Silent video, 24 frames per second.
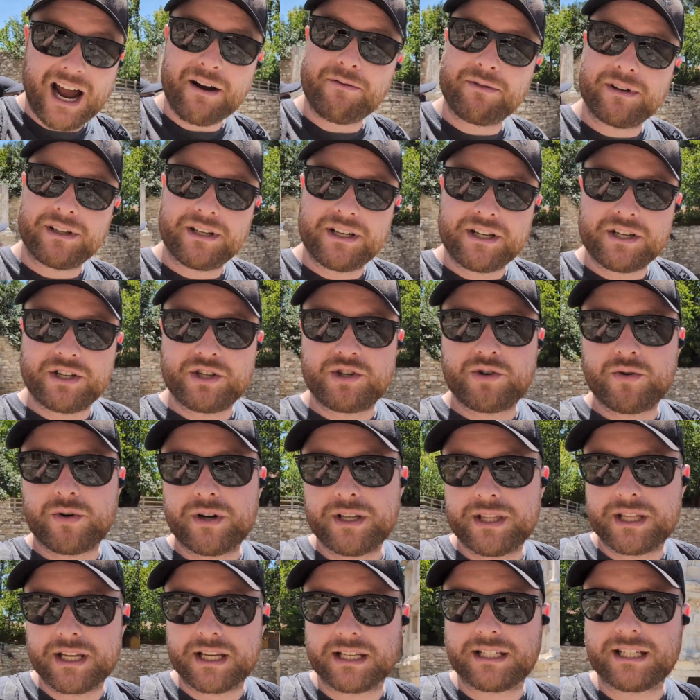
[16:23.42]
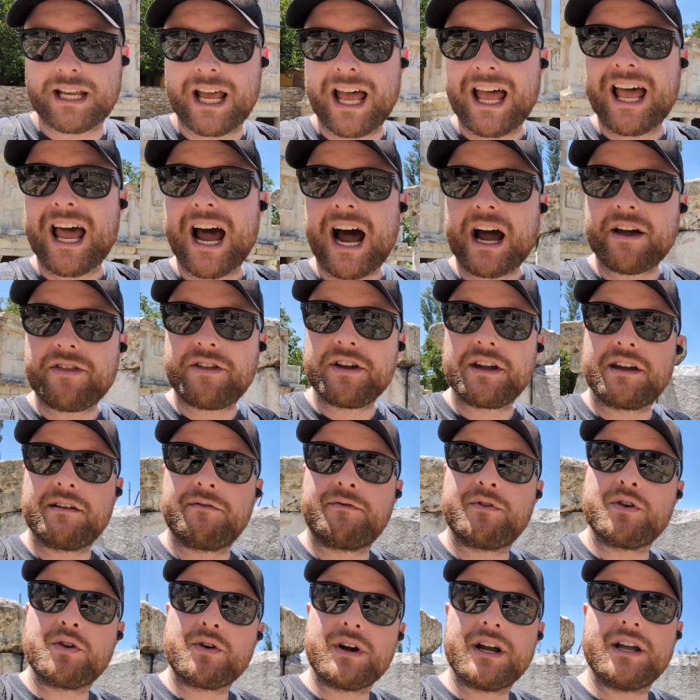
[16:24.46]
I really enjoyed this. I think if
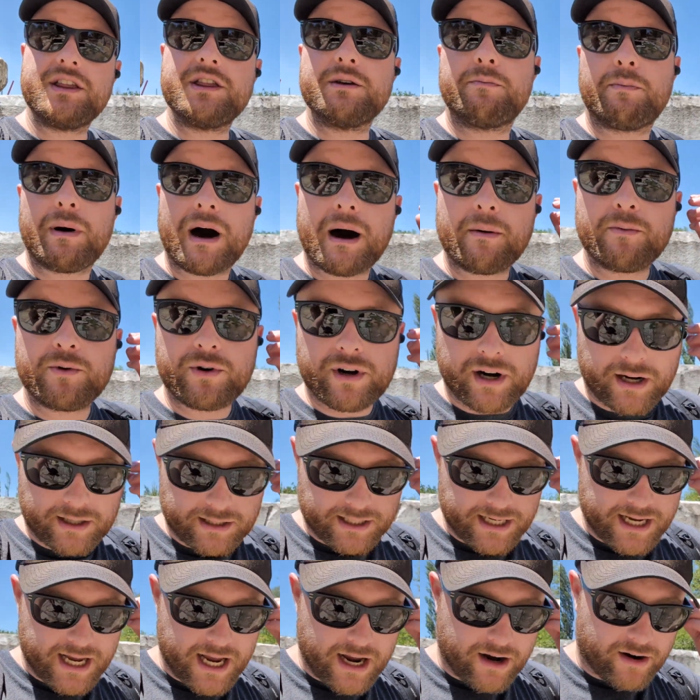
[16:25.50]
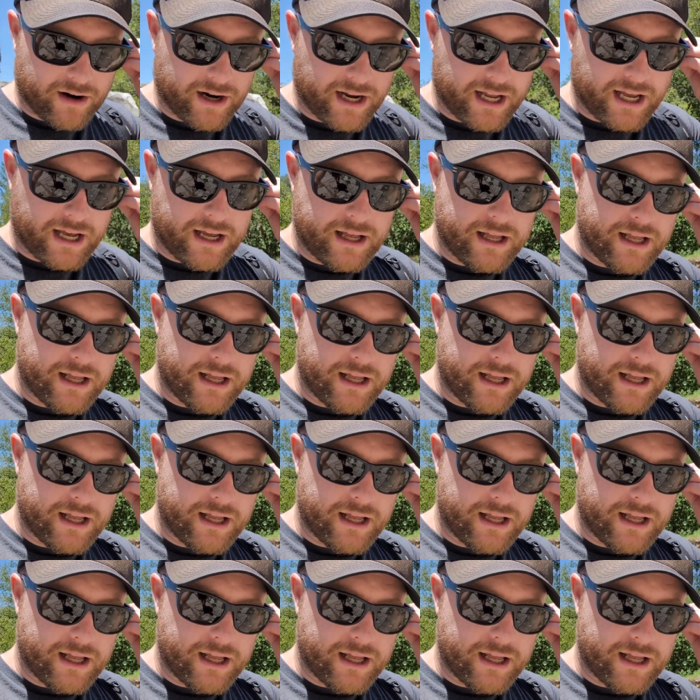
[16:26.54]
you're in the Pamukkale area,